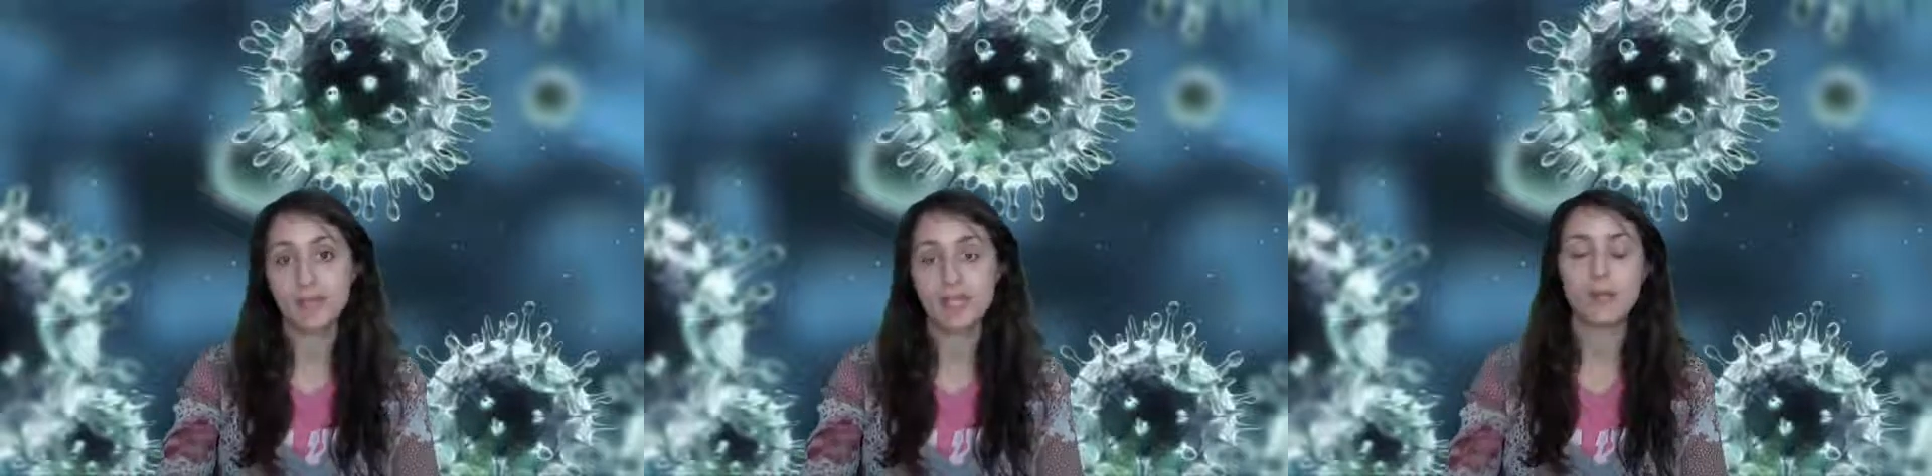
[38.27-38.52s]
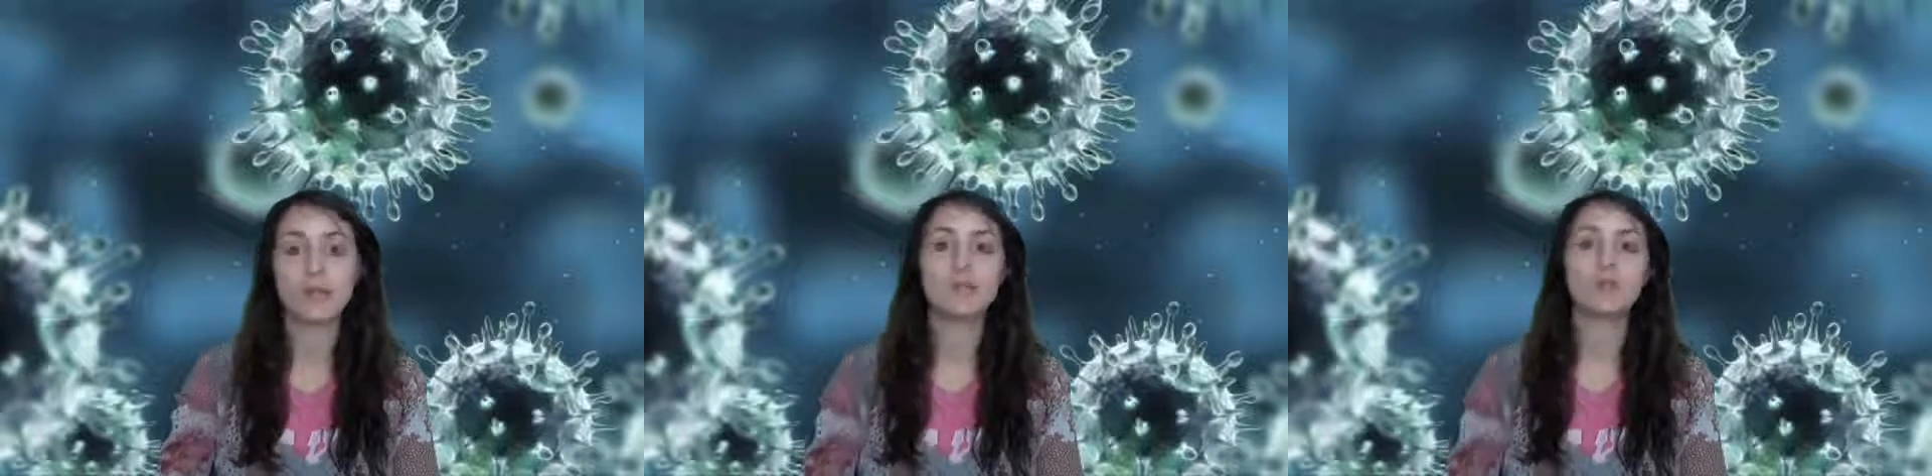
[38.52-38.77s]

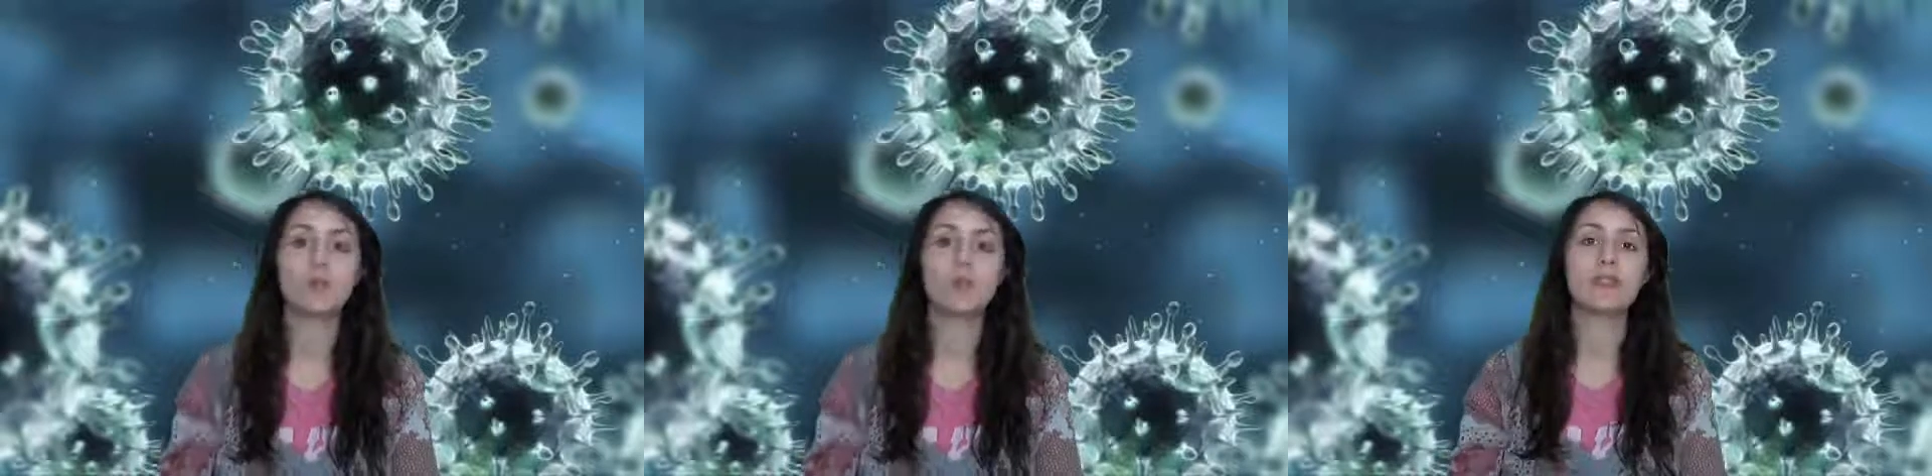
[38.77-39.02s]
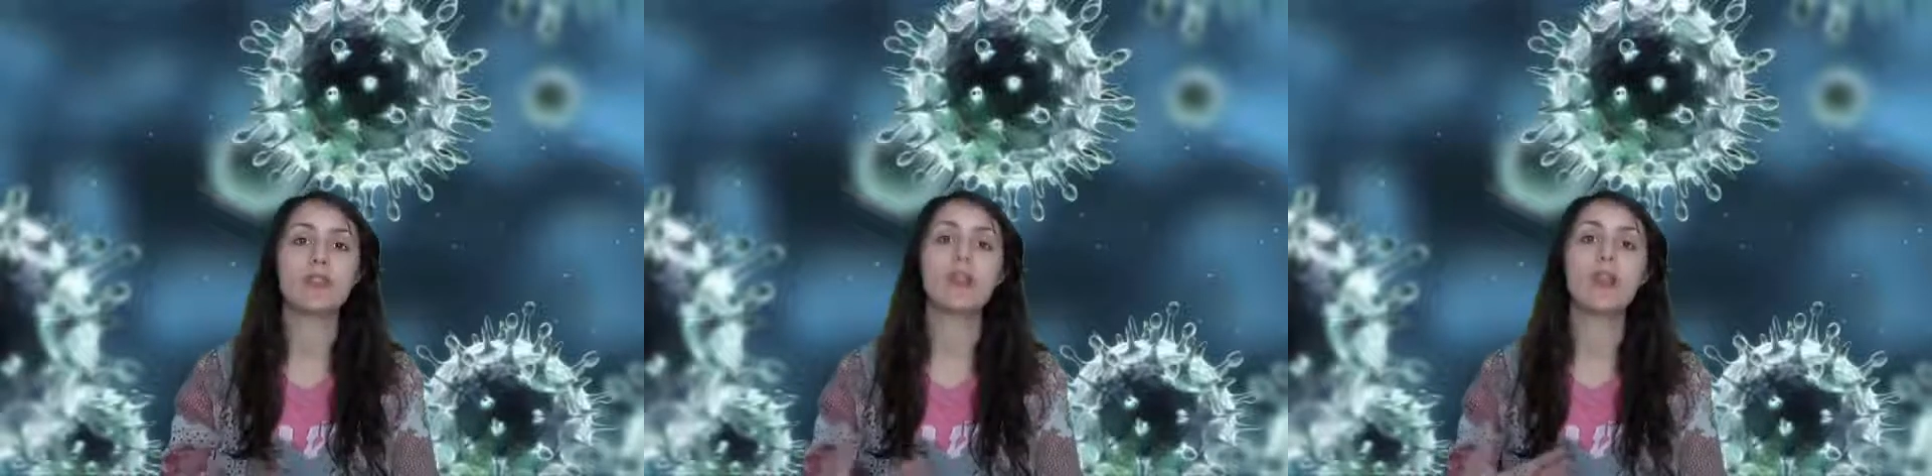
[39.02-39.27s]
It means
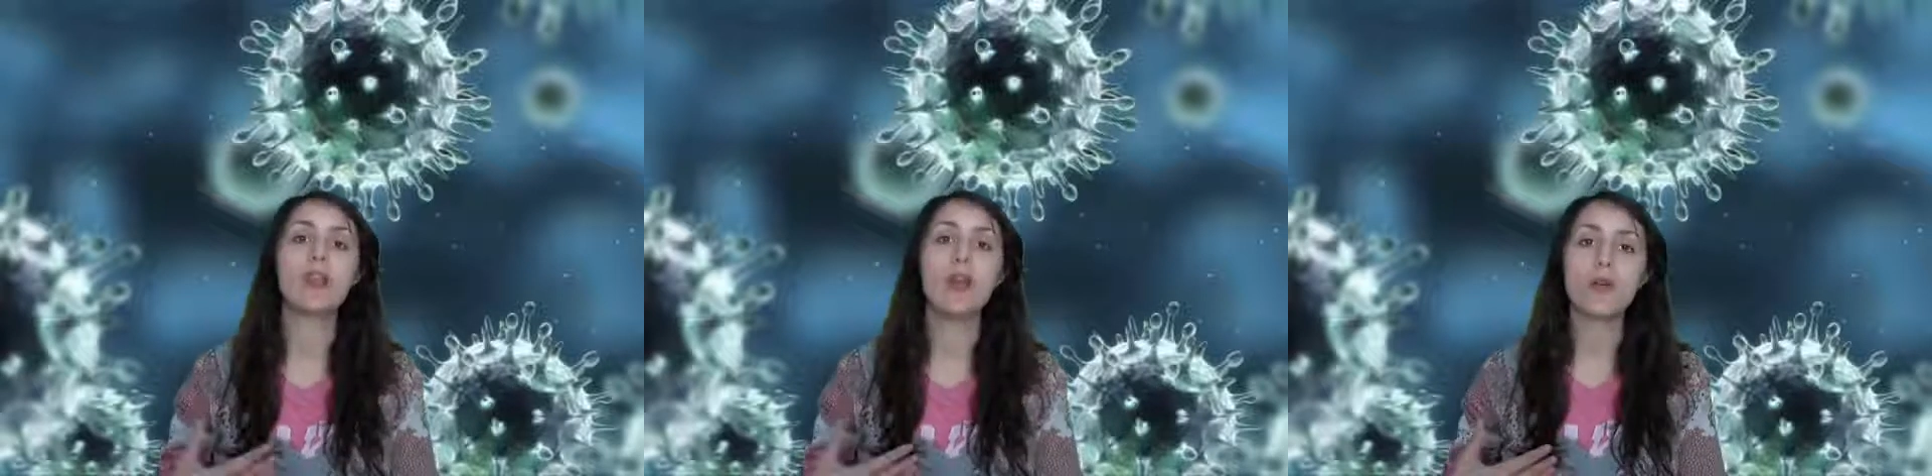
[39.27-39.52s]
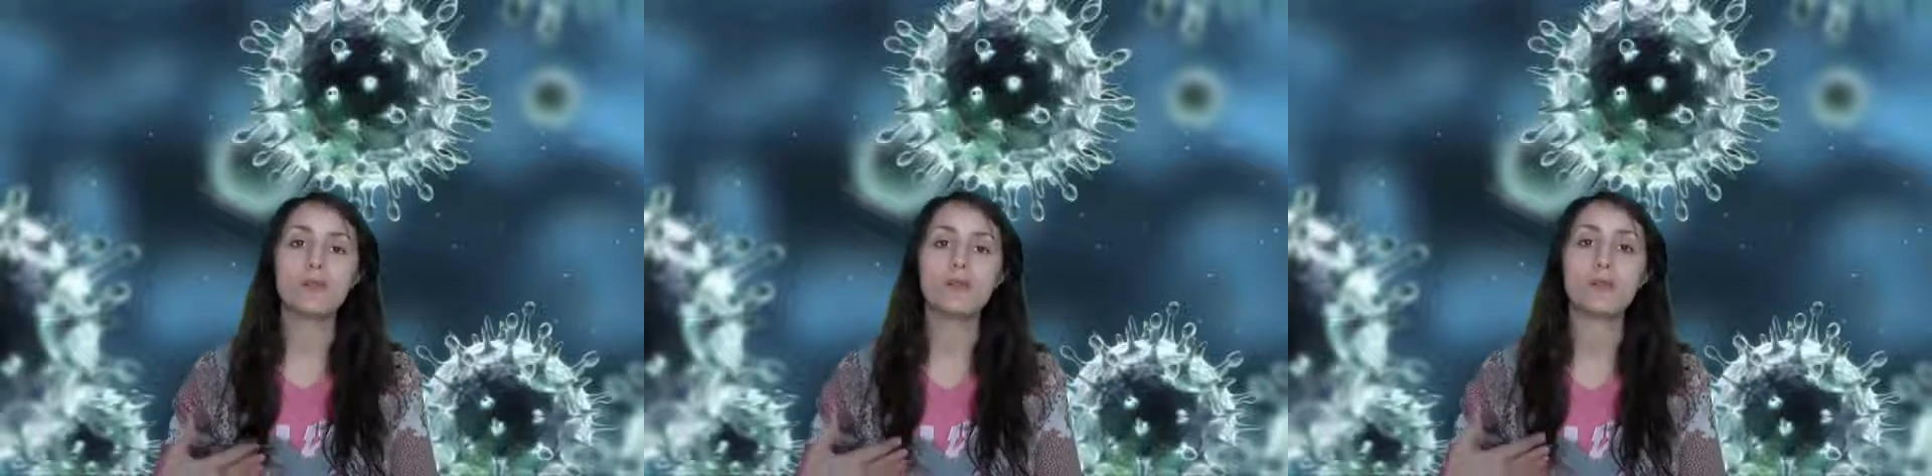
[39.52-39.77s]
with a
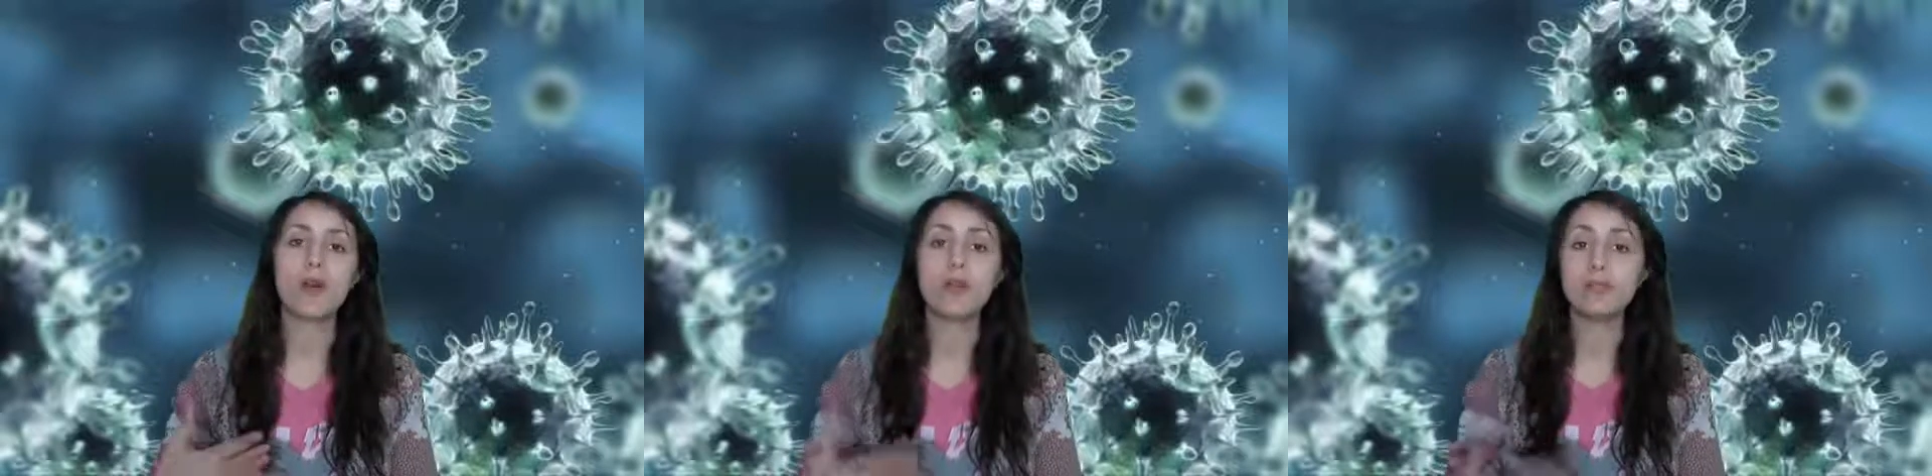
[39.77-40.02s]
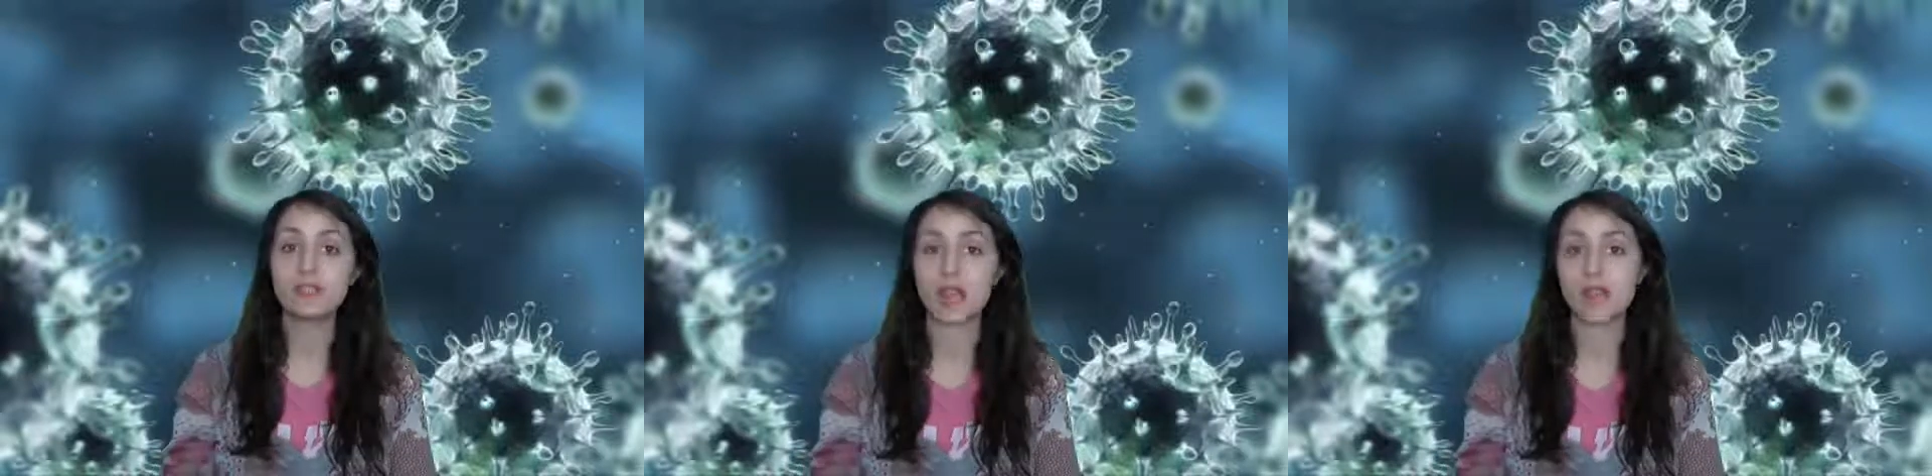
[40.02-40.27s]
close
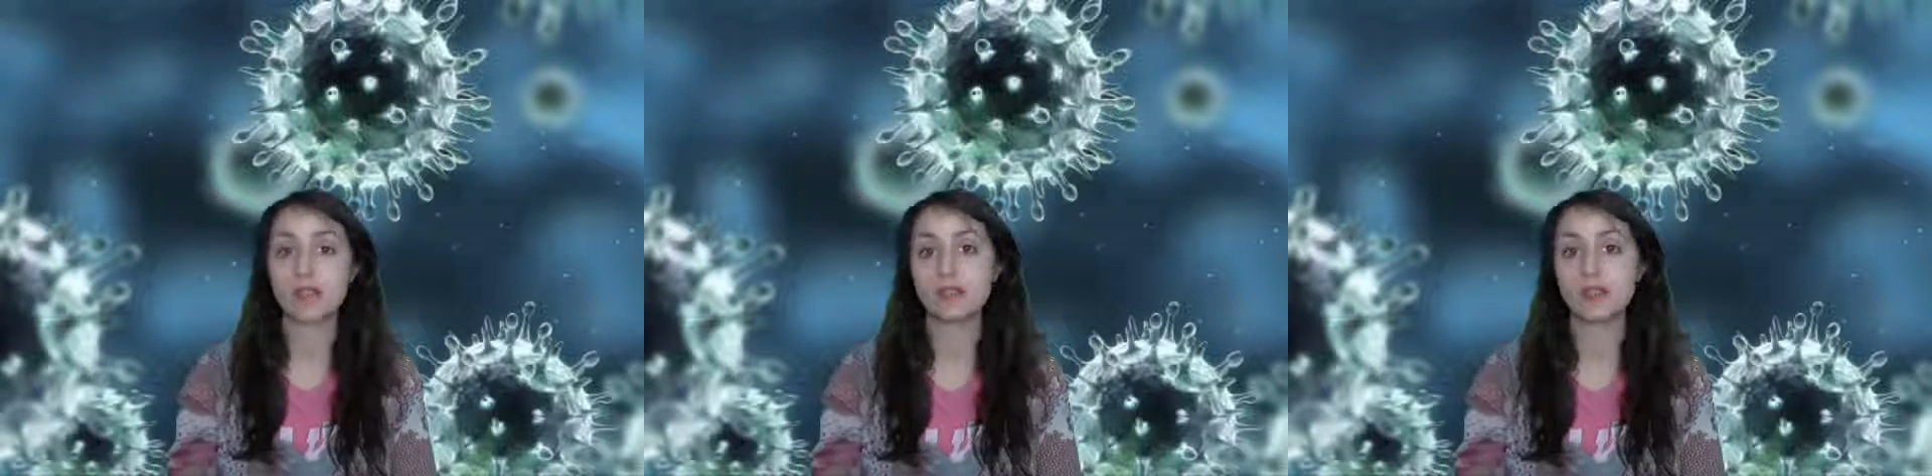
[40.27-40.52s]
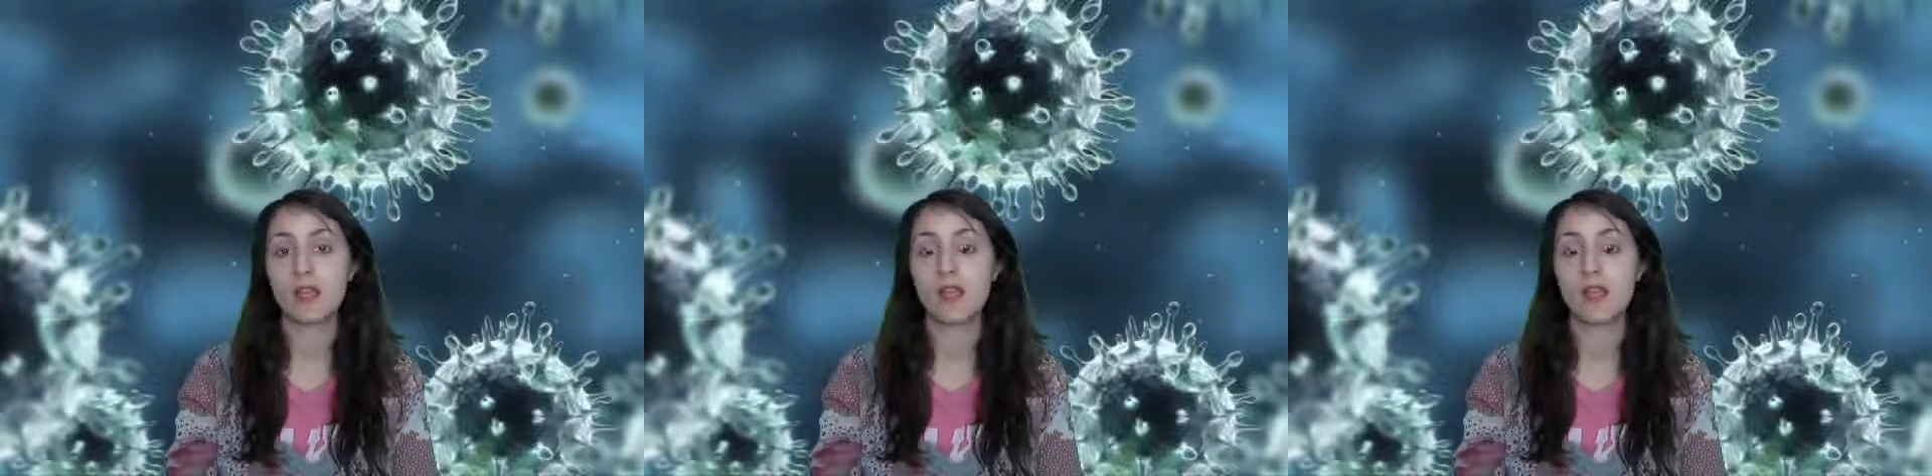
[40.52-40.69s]
contact